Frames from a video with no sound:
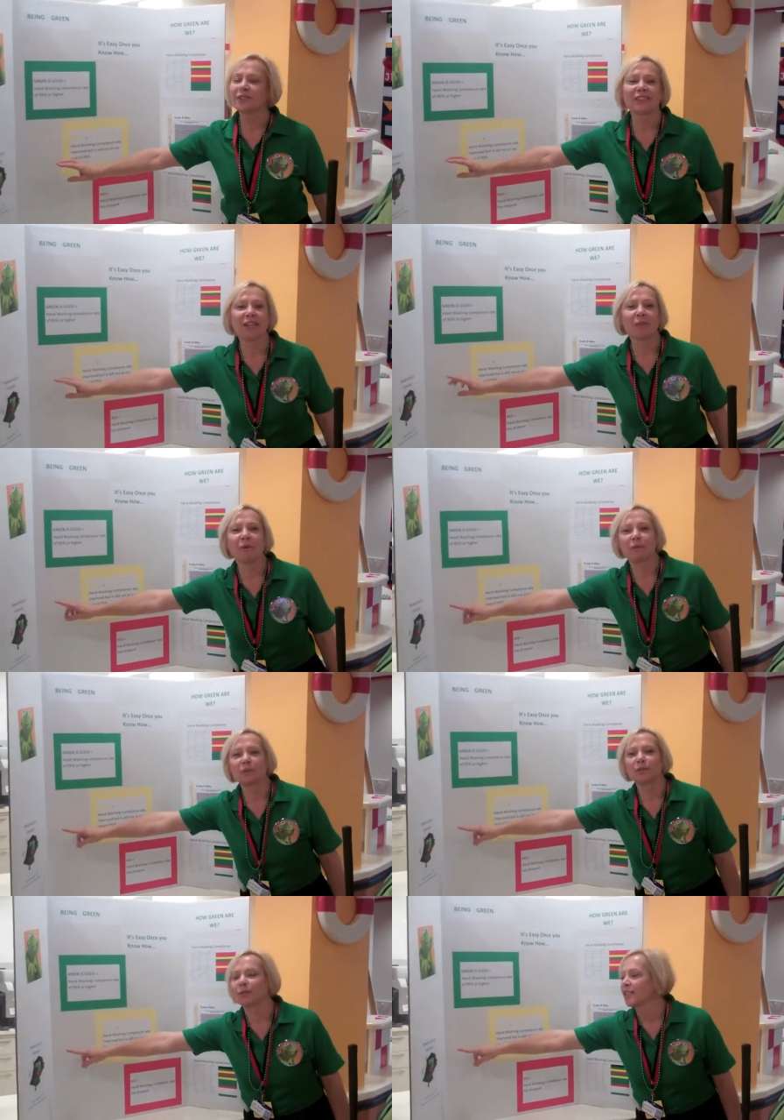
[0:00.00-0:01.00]
today what
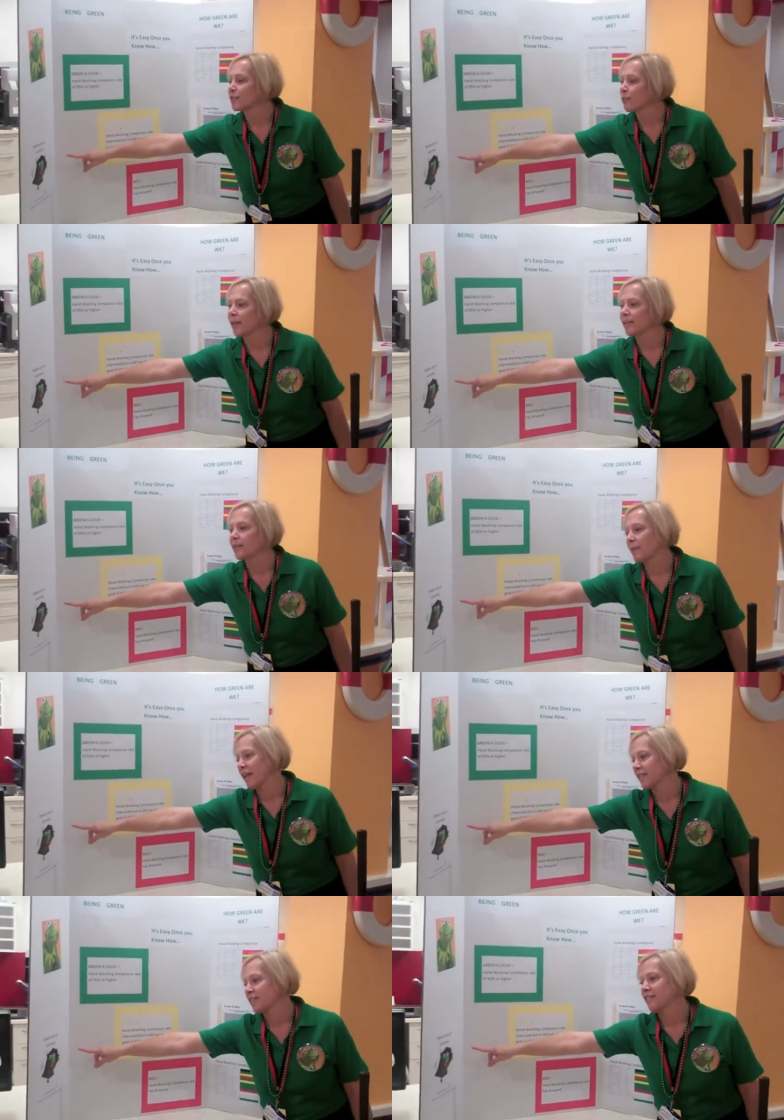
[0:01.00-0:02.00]
we're doing is random
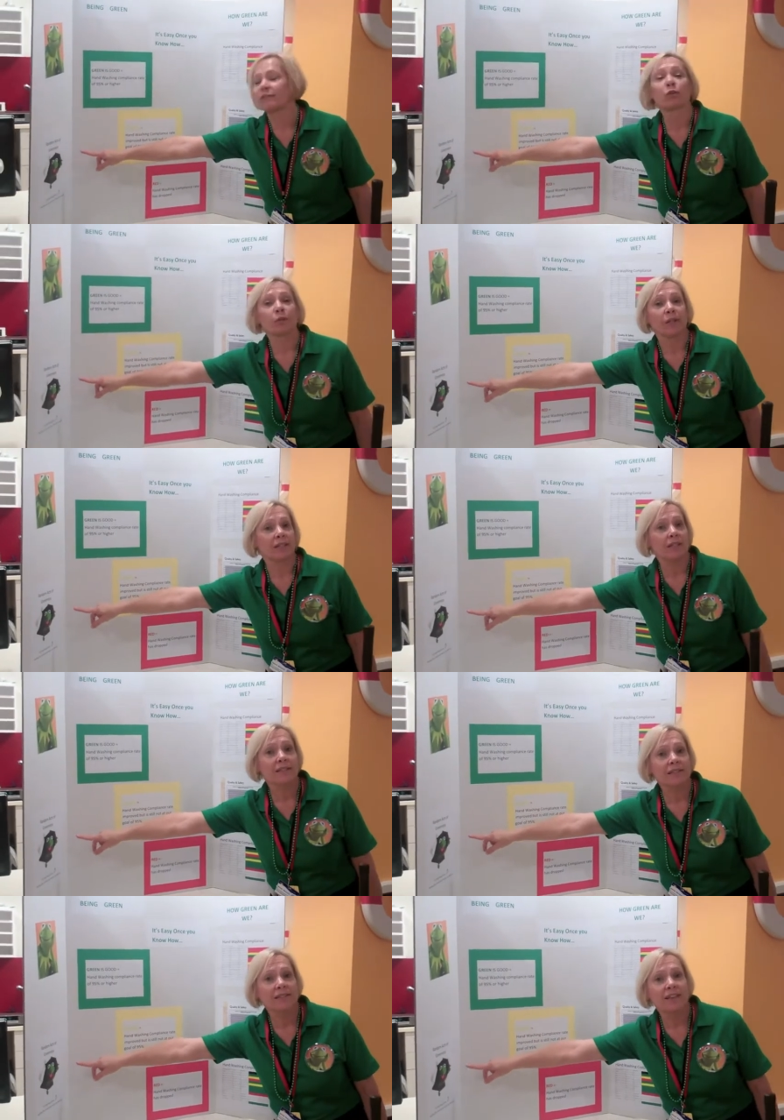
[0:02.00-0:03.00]
acts of
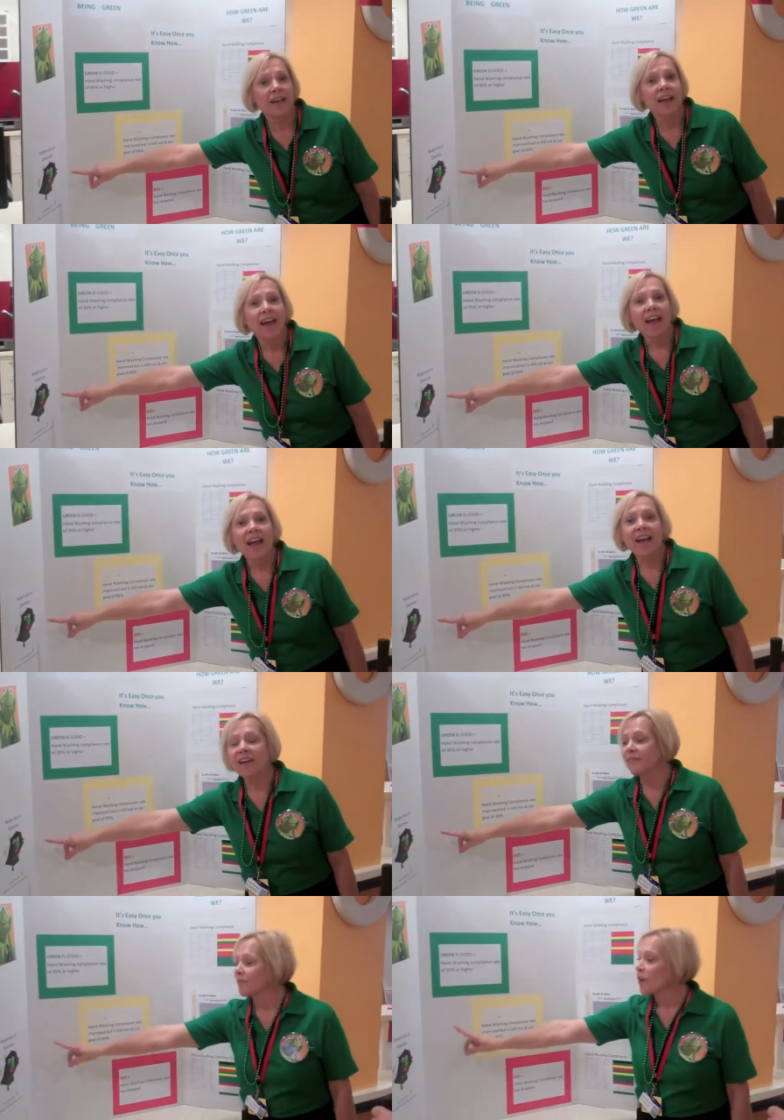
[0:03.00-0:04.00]
kindness.
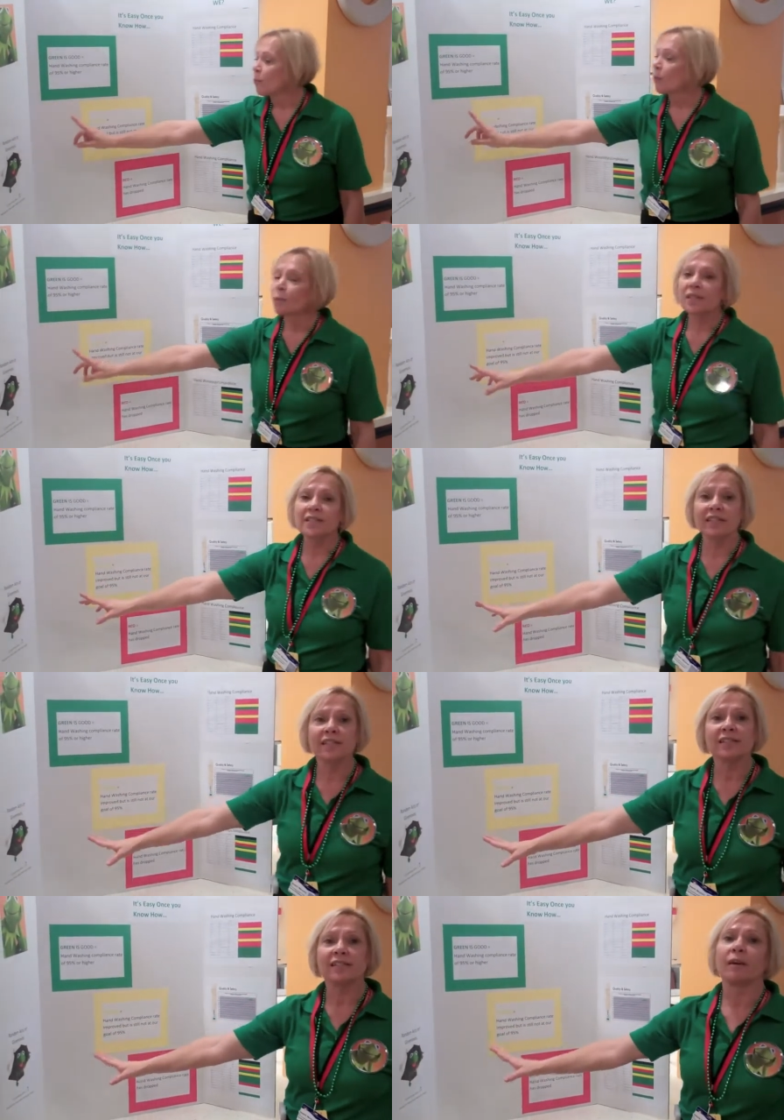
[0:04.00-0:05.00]
And when we
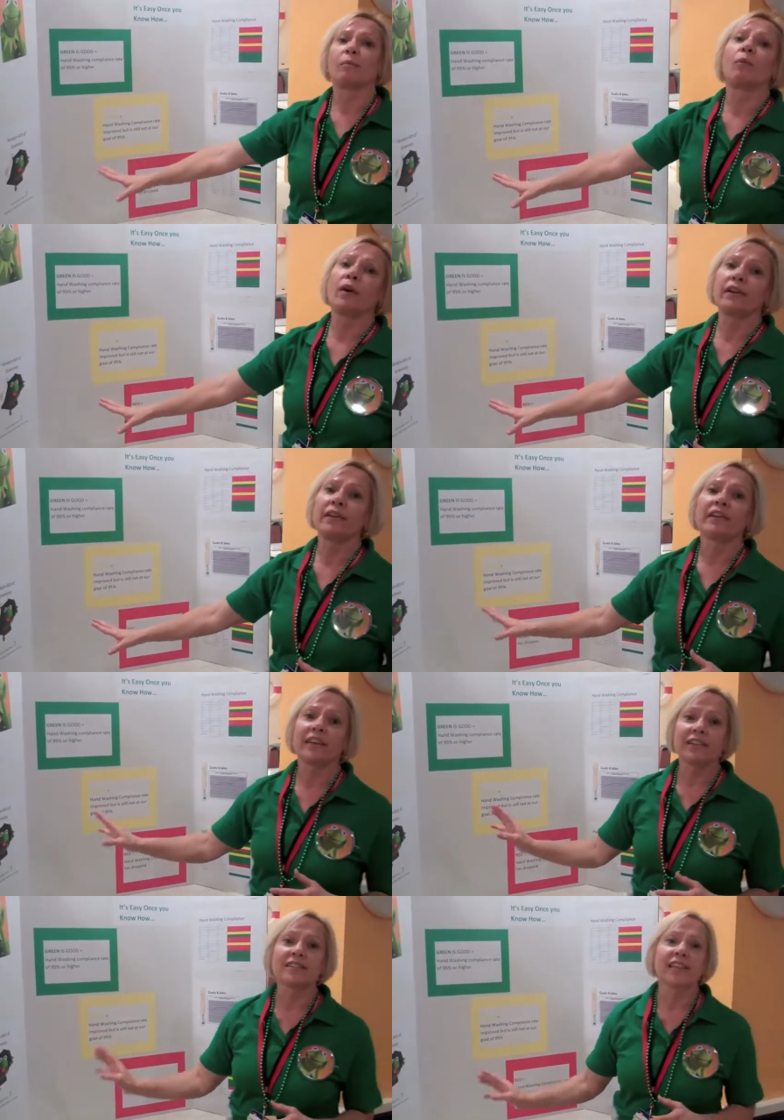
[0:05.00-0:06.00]
see someone
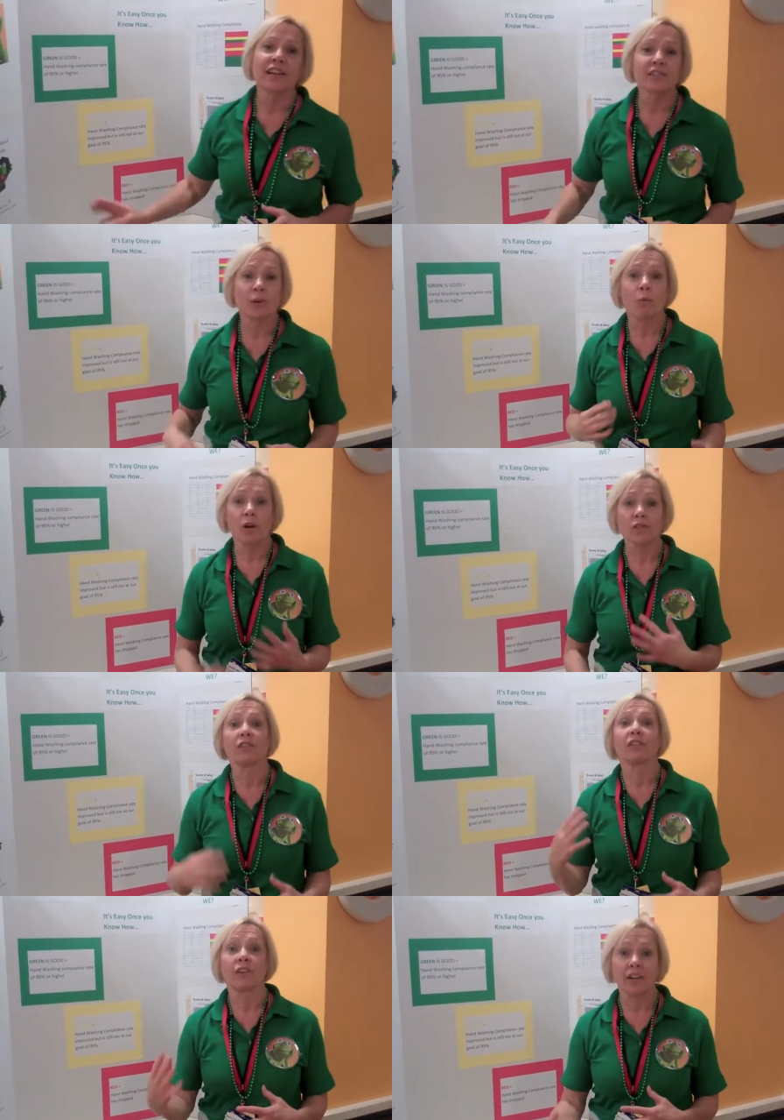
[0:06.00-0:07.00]
is actually
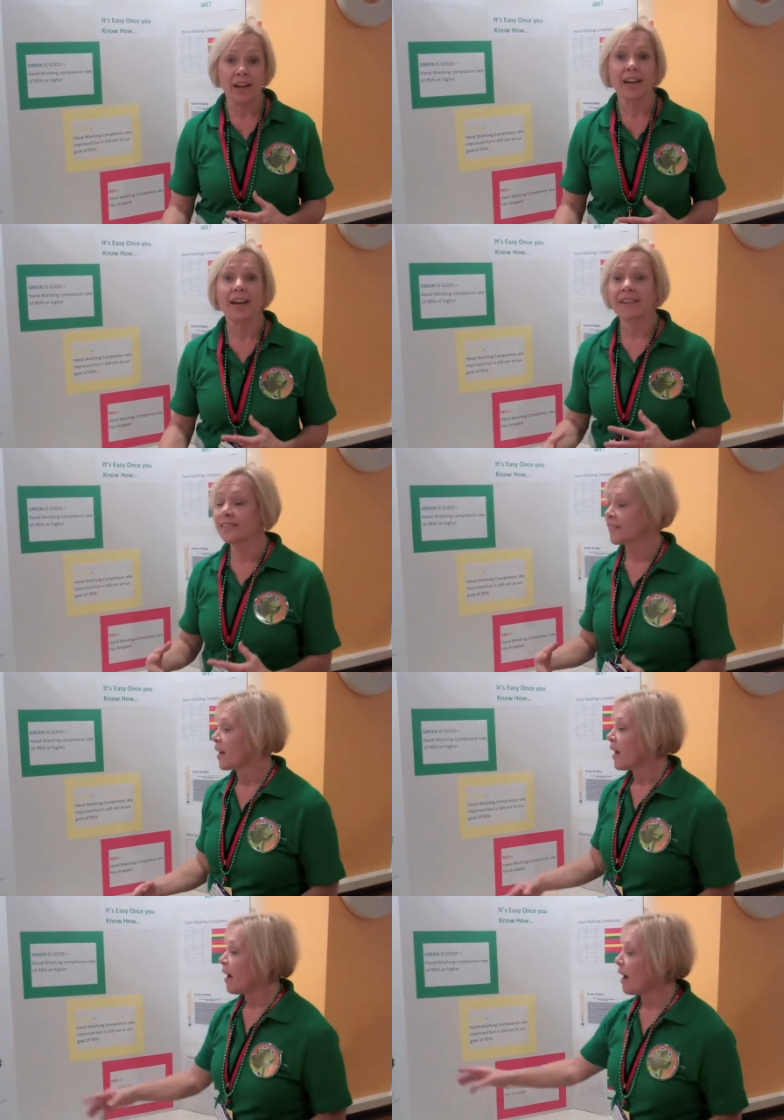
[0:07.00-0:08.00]
washing their hands,
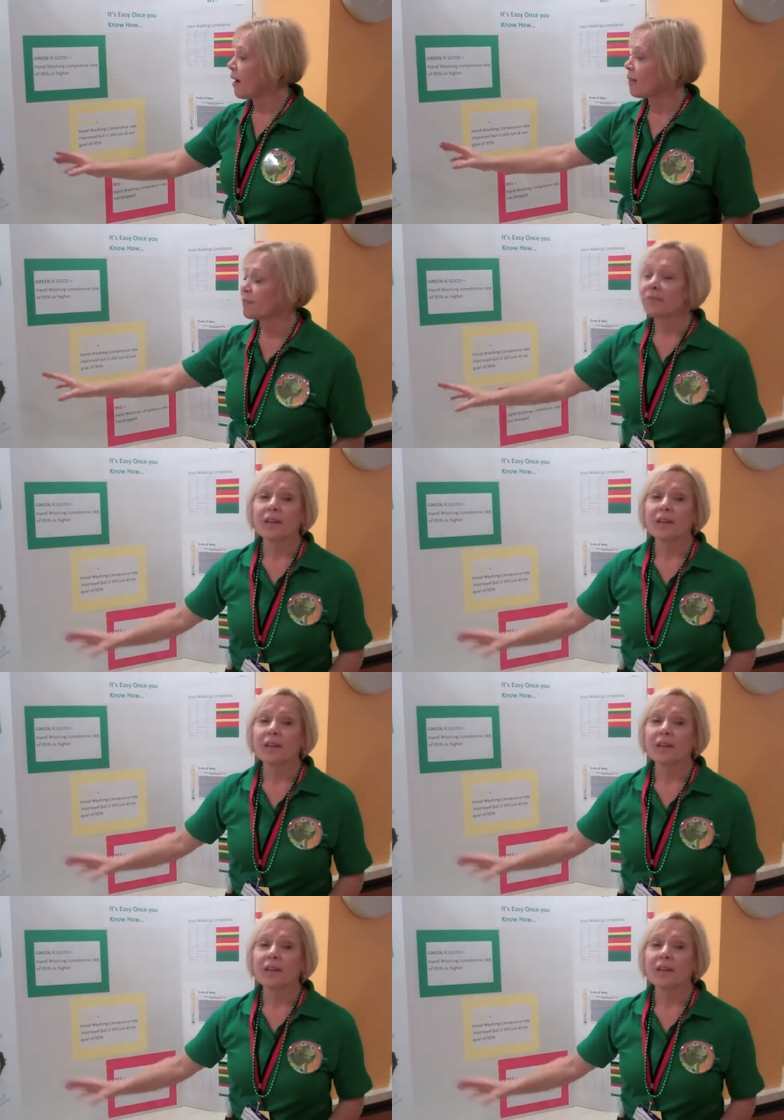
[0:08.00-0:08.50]
um,